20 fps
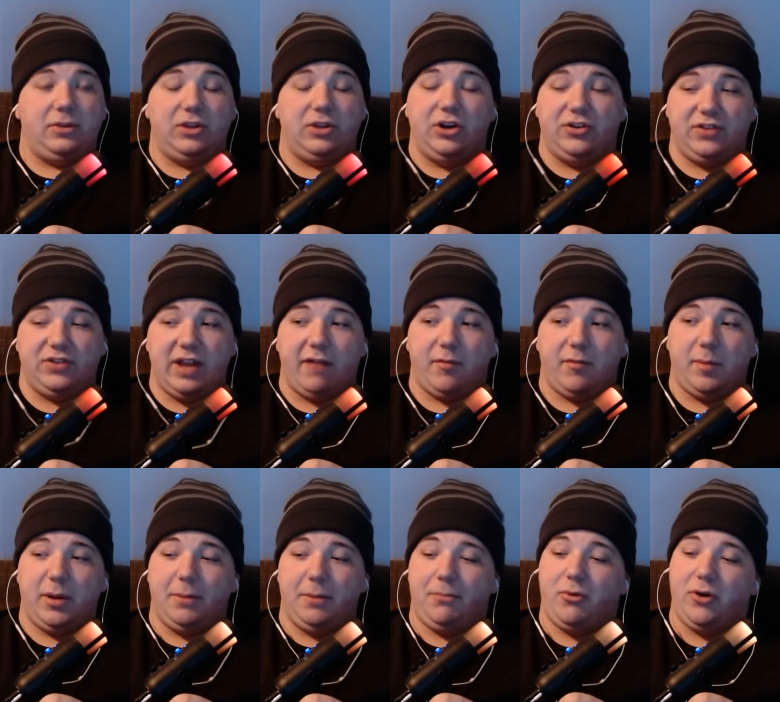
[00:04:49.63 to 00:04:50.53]
There's never
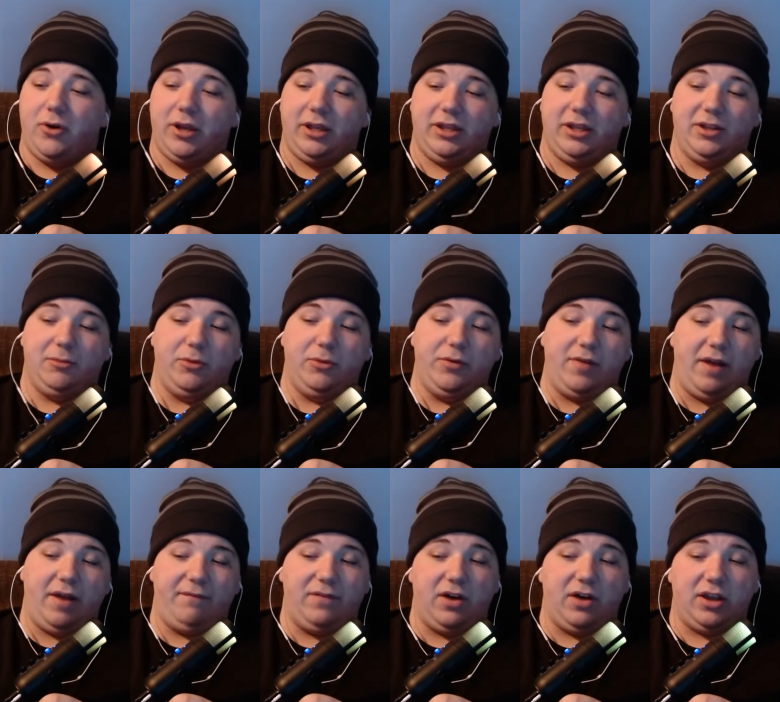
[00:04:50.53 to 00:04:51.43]
been a point in the movie
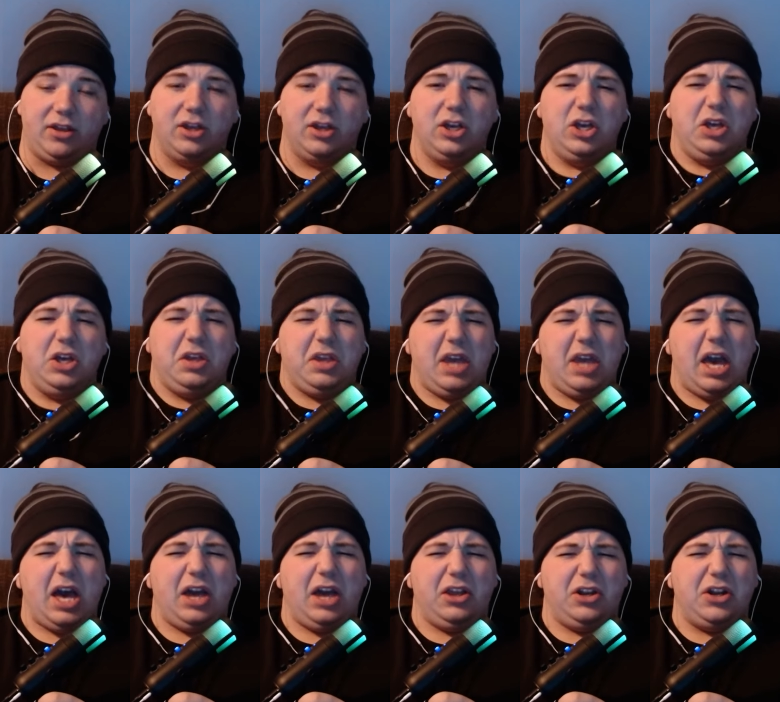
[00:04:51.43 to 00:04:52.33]
I felt like,
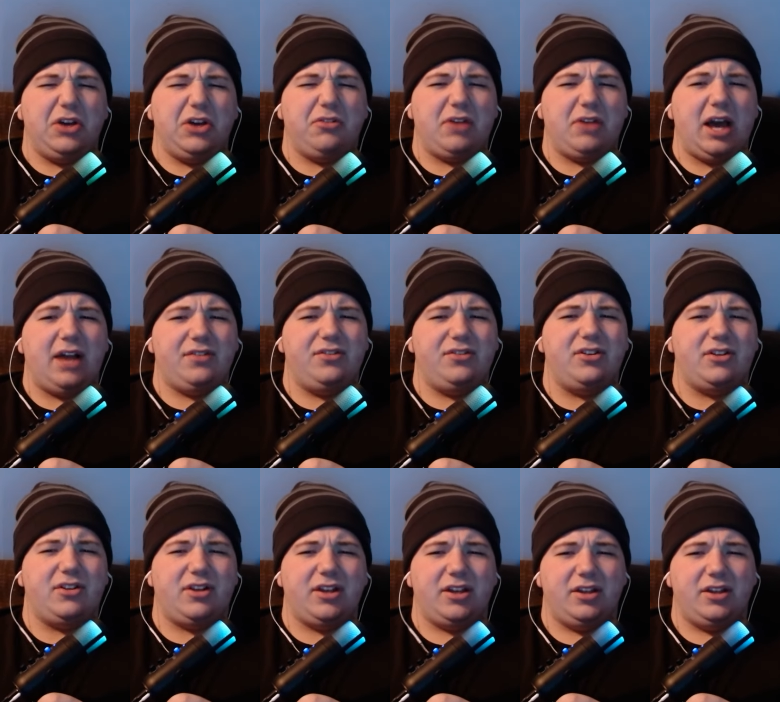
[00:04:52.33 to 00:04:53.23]
yeah, you know,
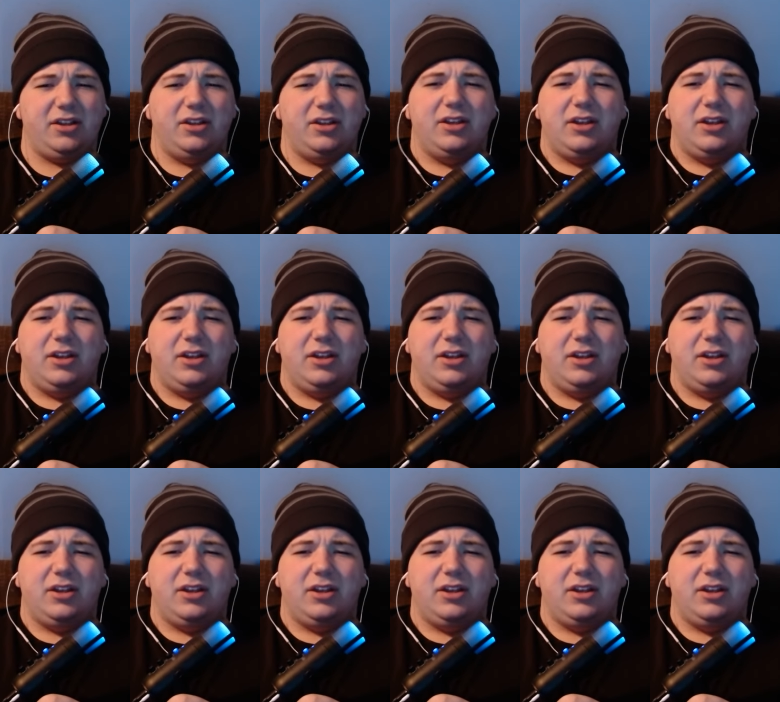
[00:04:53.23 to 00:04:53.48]
Godzilla,